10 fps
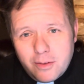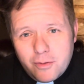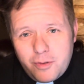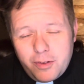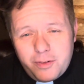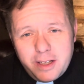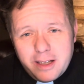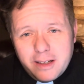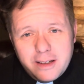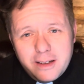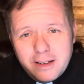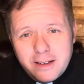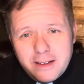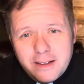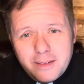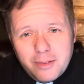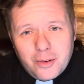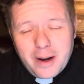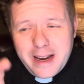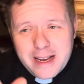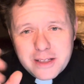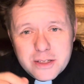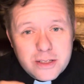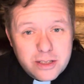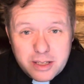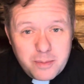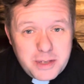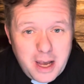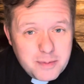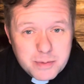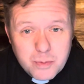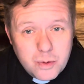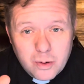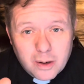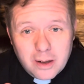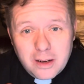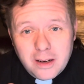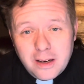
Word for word: 50 grains and sometimes more